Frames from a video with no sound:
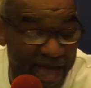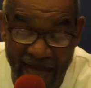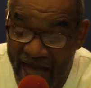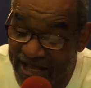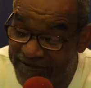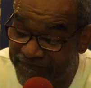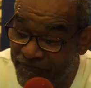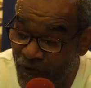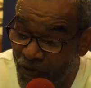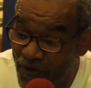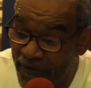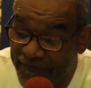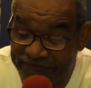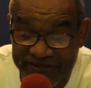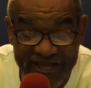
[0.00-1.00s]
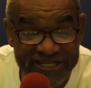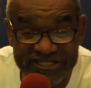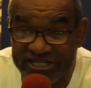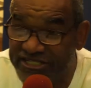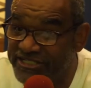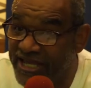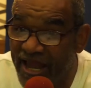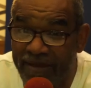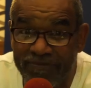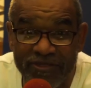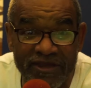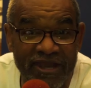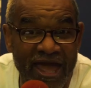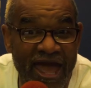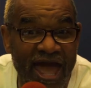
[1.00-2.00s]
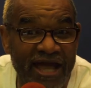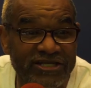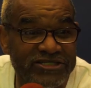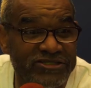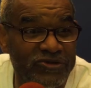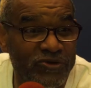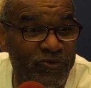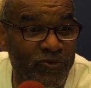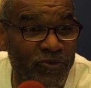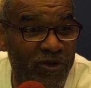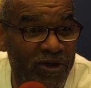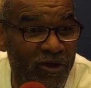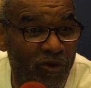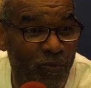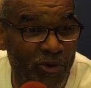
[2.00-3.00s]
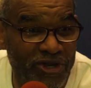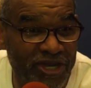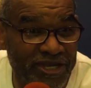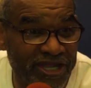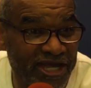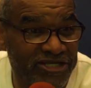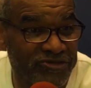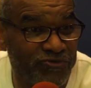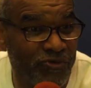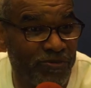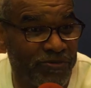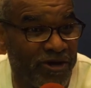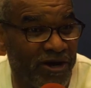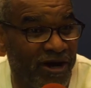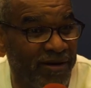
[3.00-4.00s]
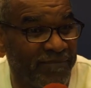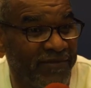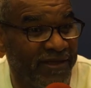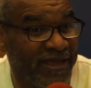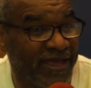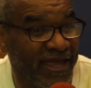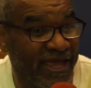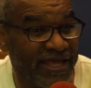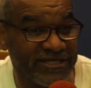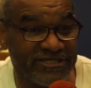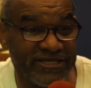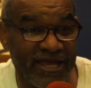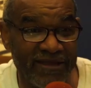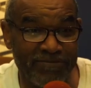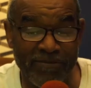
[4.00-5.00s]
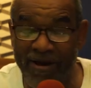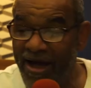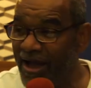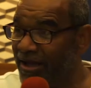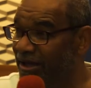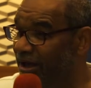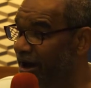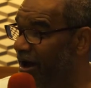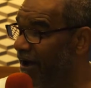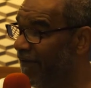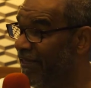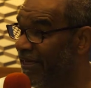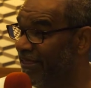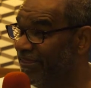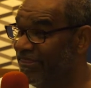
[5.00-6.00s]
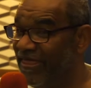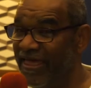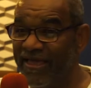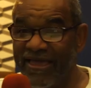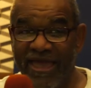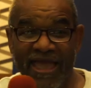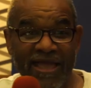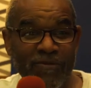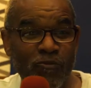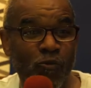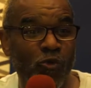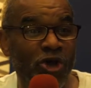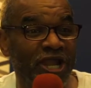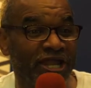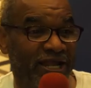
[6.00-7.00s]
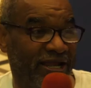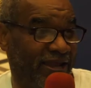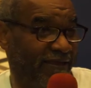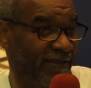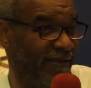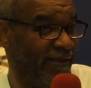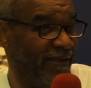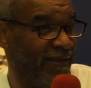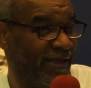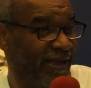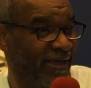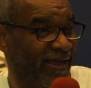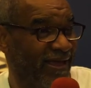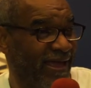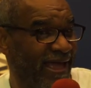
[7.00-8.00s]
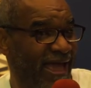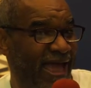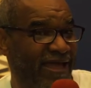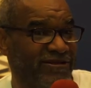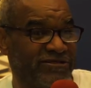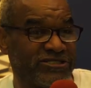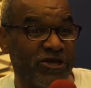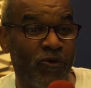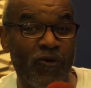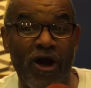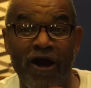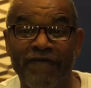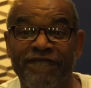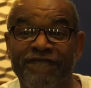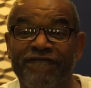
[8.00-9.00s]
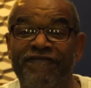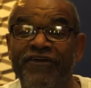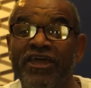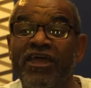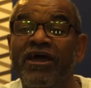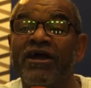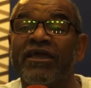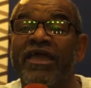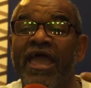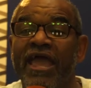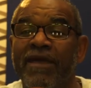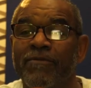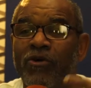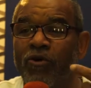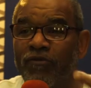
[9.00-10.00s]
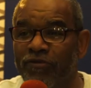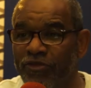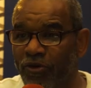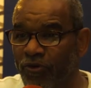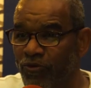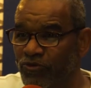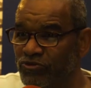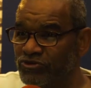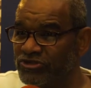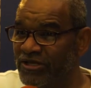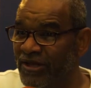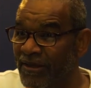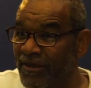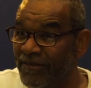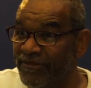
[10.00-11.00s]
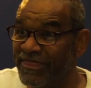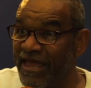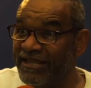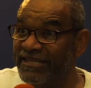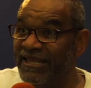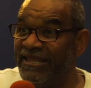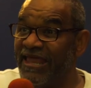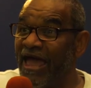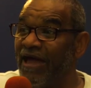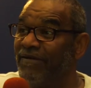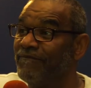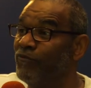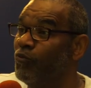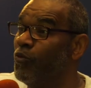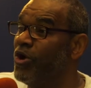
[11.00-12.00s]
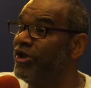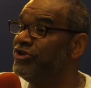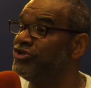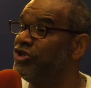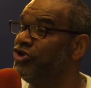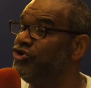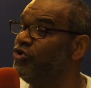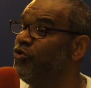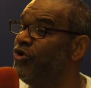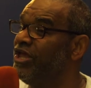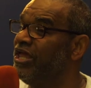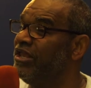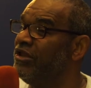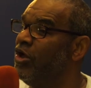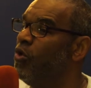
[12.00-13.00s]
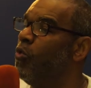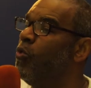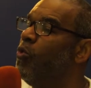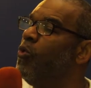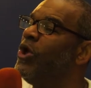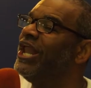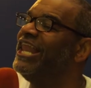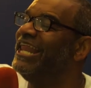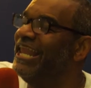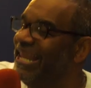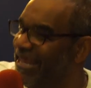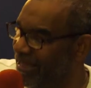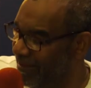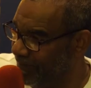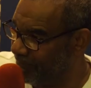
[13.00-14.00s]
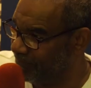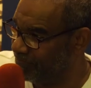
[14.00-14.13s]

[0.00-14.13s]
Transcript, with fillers: Acts 4 says the same thing to Acts 2. When the next group come, it said, my God, they came willingly. And so a fear came on those that did not want to do it willingly.